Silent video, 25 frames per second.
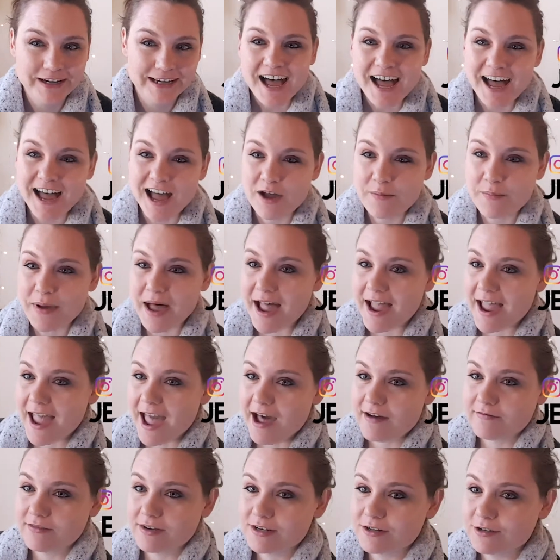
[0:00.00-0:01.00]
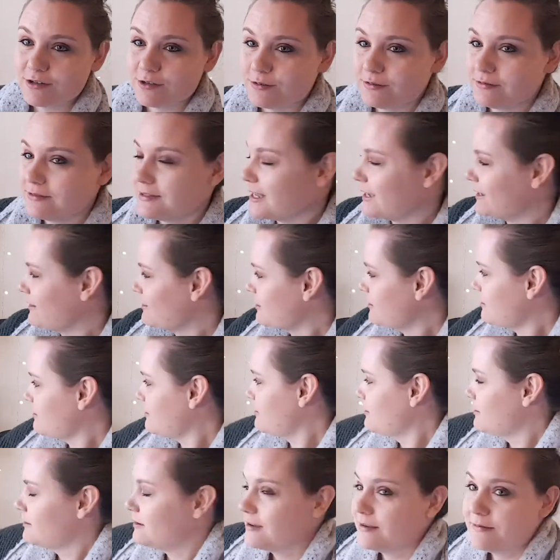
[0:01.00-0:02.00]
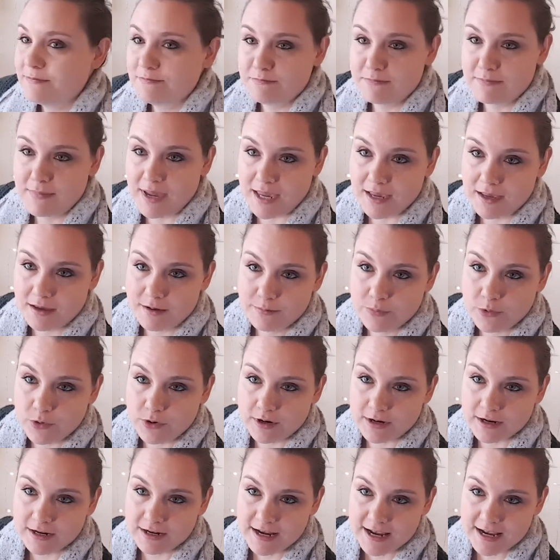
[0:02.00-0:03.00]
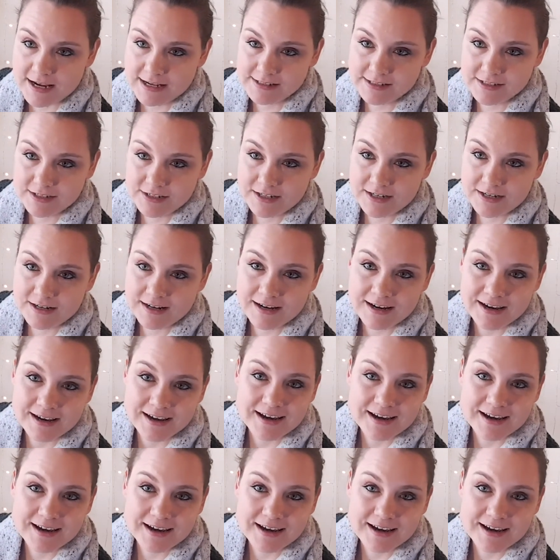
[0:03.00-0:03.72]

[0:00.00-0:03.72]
I have a new little makeup organizer.